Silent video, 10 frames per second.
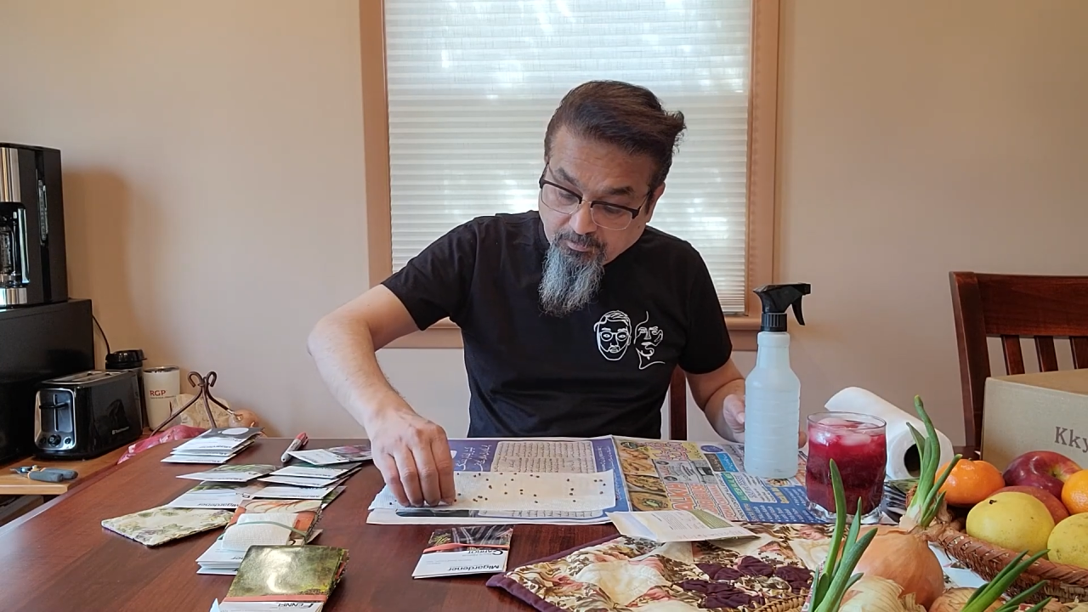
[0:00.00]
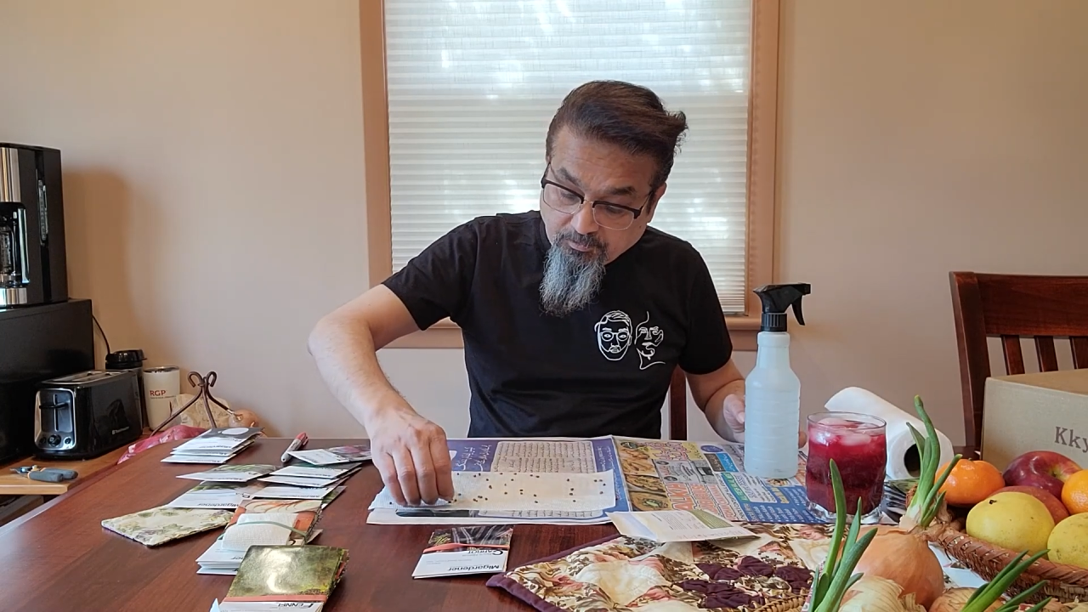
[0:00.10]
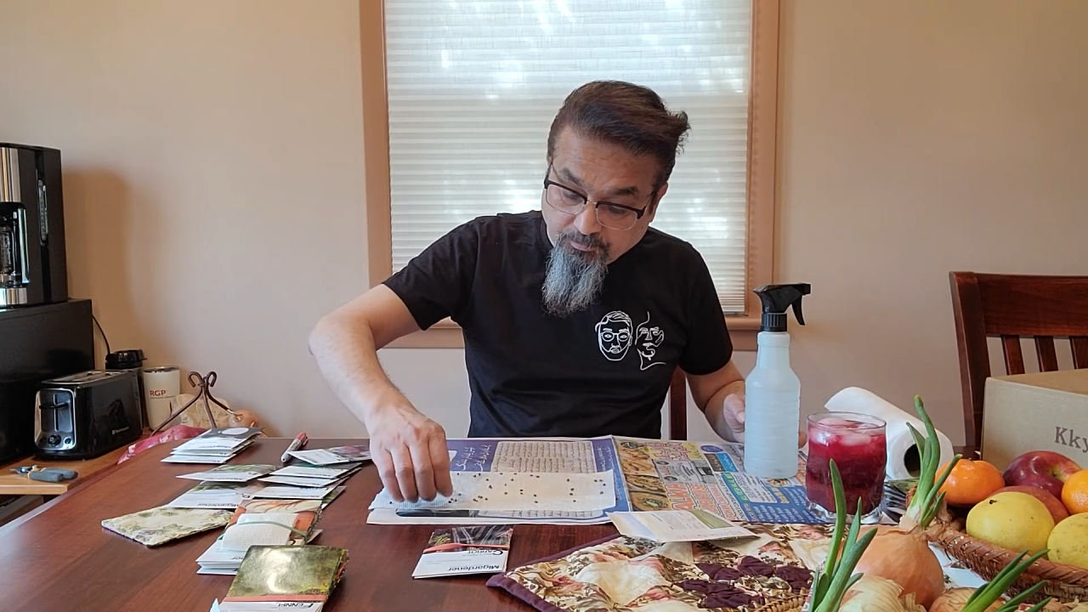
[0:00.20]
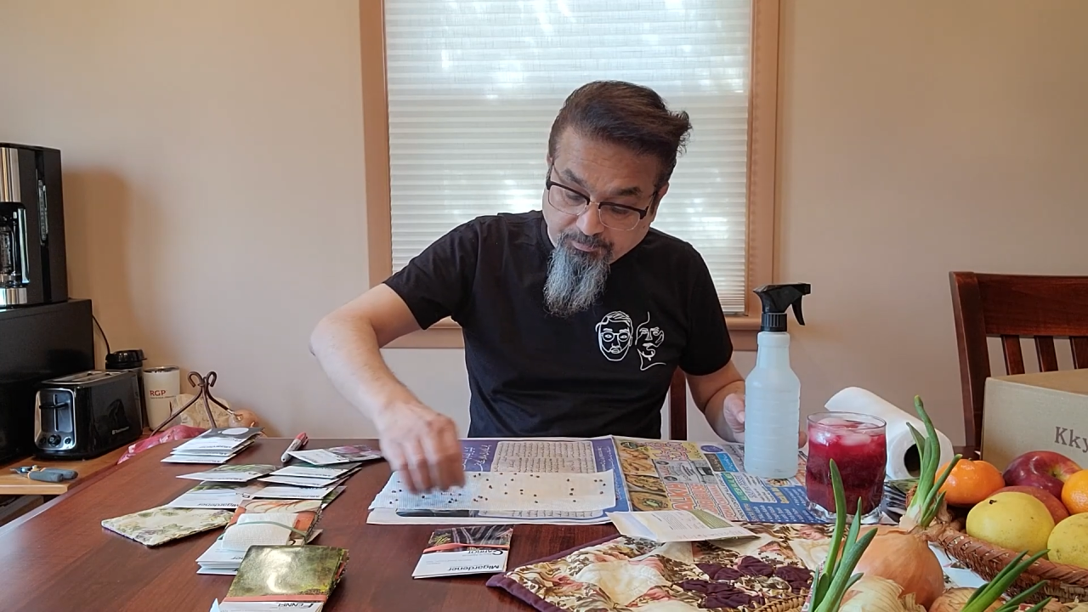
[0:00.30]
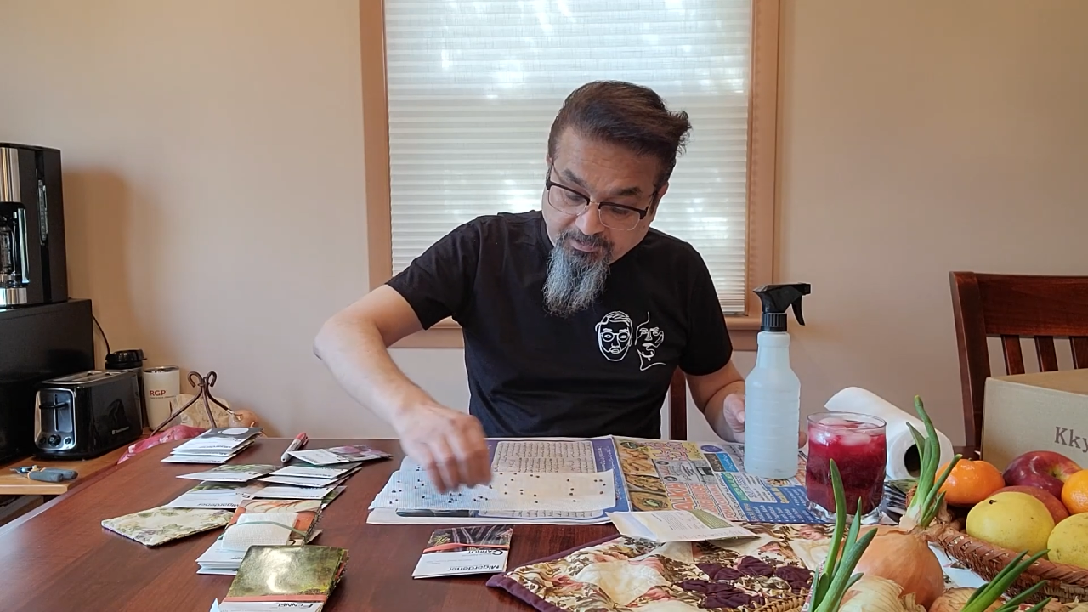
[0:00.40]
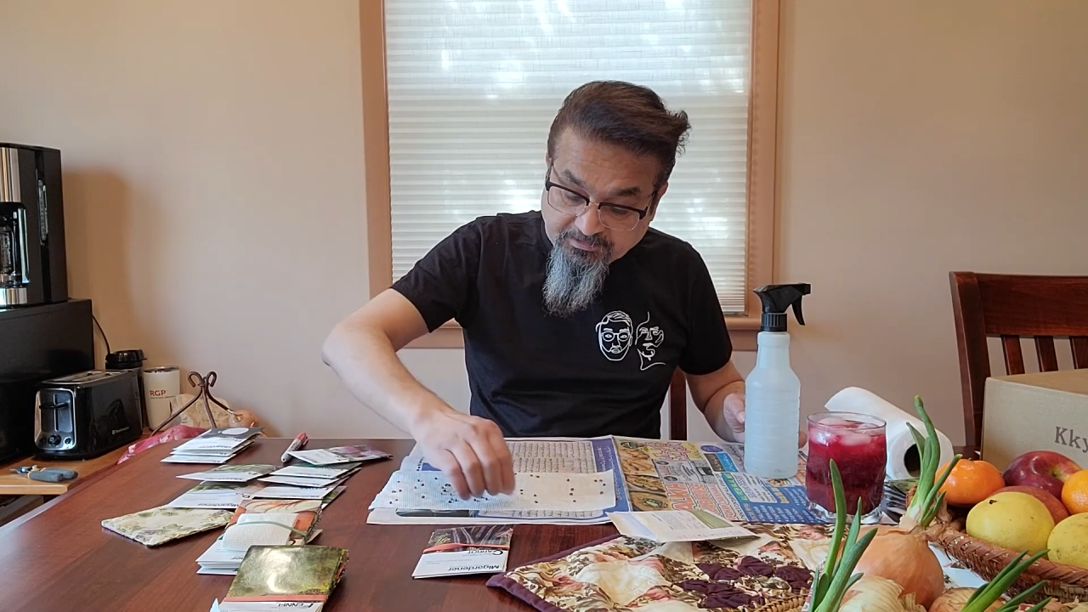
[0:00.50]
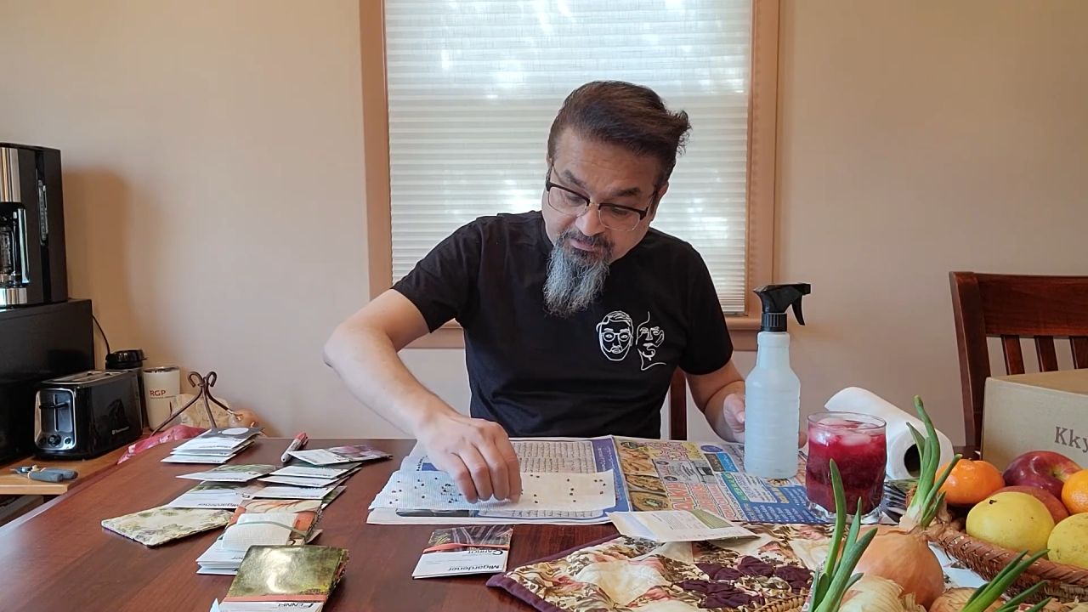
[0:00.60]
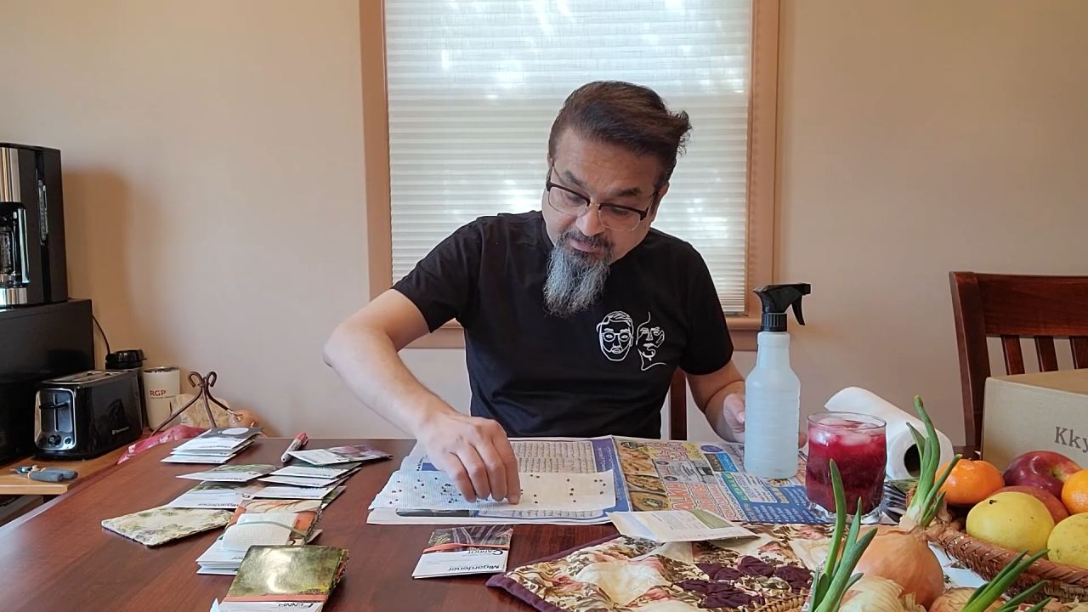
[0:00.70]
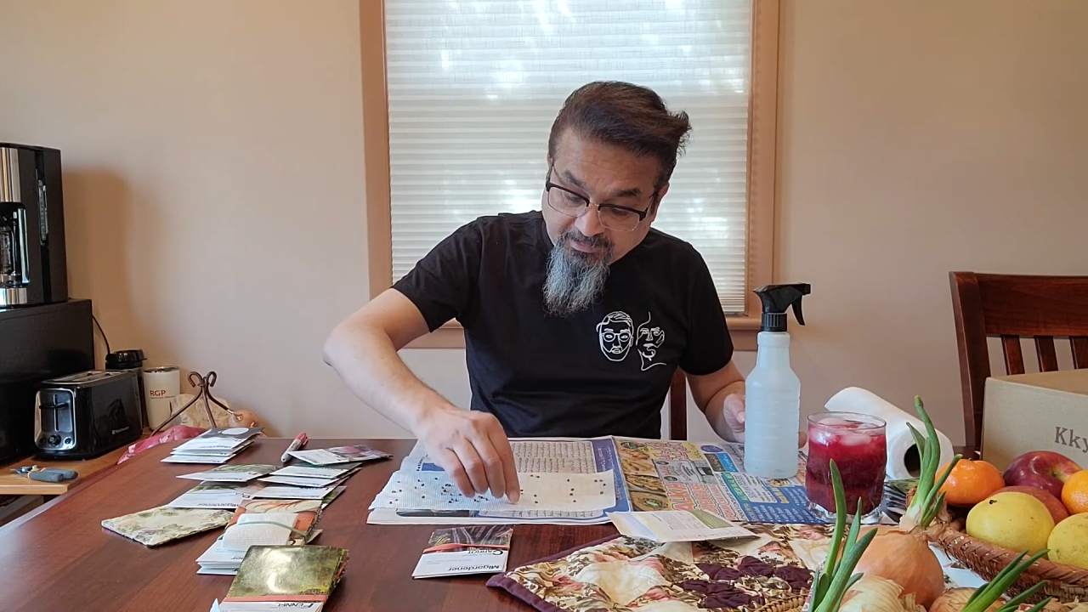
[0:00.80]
to places that